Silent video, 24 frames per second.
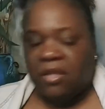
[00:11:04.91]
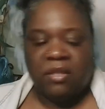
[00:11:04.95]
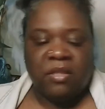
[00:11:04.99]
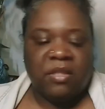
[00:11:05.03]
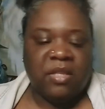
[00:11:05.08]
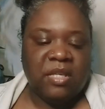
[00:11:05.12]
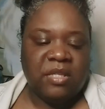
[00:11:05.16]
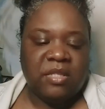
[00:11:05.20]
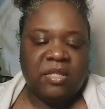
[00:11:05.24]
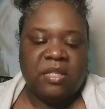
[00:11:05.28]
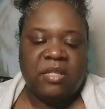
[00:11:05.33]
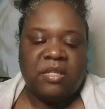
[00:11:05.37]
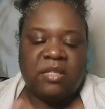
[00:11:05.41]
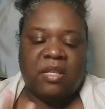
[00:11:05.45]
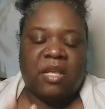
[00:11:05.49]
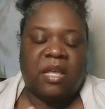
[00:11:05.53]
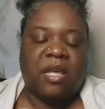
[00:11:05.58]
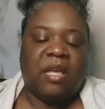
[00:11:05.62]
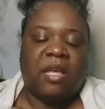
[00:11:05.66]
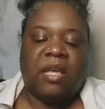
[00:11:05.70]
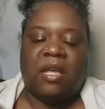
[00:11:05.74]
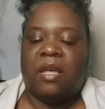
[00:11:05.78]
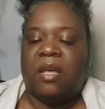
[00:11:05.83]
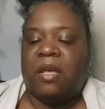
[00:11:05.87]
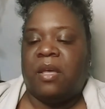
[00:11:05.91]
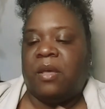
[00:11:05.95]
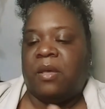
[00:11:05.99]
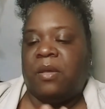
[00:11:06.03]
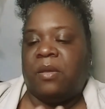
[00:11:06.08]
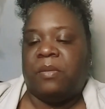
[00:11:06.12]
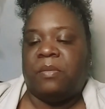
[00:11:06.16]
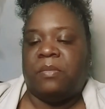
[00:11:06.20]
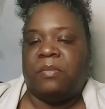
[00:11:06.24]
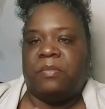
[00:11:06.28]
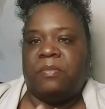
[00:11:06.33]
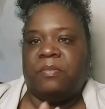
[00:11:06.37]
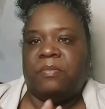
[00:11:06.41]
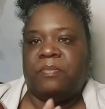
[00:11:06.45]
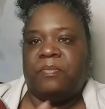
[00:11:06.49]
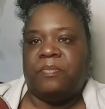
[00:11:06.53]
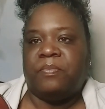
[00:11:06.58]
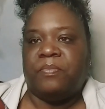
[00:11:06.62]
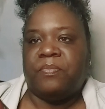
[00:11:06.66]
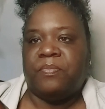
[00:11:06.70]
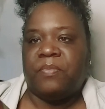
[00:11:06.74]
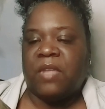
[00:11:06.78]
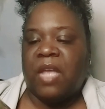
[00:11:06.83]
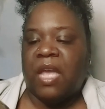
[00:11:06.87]
This is
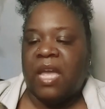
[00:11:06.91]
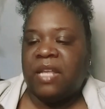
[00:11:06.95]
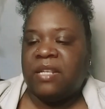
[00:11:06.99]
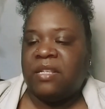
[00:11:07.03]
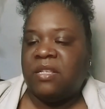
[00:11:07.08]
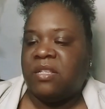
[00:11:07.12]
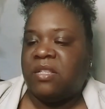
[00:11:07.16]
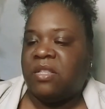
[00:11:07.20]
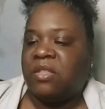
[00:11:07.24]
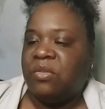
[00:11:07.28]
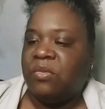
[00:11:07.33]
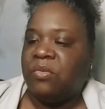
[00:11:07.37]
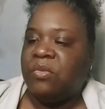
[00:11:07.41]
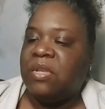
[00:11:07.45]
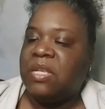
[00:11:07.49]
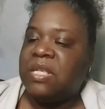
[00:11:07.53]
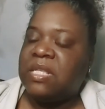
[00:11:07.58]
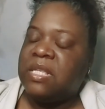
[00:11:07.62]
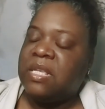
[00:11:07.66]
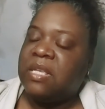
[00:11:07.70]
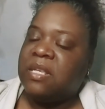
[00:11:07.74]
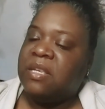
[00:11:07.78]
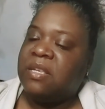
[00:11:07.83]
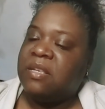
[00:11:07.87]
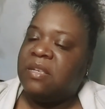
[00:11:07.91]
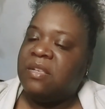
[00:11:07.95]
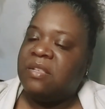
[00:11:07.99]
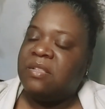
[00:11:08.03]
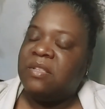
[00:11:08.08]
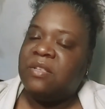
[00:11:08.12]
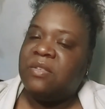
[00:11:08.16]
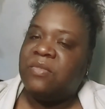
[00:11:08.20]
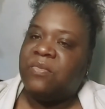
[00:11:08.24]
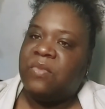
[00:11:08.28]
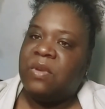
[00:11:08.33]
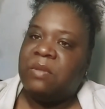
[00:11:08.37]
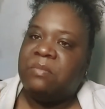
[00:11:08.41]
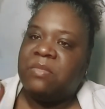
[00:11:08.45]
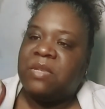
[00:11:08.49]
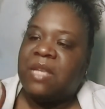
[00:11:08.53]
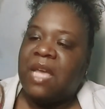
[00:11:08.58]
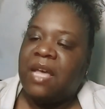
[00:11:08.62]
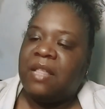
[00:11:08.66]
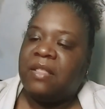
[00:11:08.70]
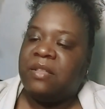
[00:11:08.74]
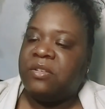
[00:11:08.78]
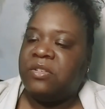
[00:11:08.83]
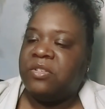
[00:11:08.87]
I just threw this in, and this is from
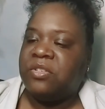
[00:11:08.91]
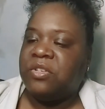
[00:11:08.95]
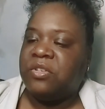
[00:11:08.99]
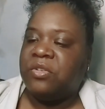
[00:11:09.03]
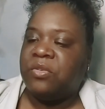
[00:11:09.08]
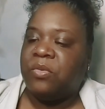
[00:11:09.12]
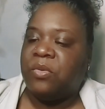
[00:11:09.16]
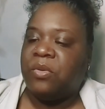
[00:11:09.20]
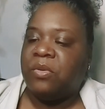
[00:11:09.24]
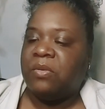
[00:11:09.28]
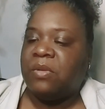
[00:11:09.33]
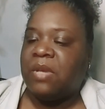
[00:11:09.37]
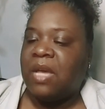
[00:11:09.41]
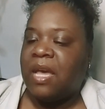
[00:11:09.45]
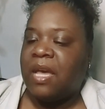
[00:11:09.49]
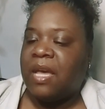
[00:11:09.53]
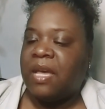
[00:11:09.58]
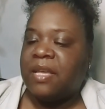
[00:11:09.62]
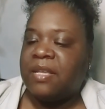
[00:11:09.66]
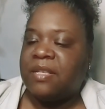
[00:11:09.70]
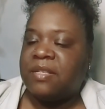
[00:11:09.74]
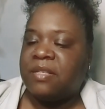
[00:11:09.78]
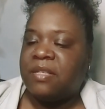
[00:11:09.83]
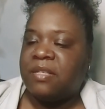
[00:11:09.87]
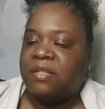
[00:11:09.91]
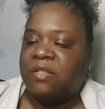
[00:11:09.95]
Dollar General, guys.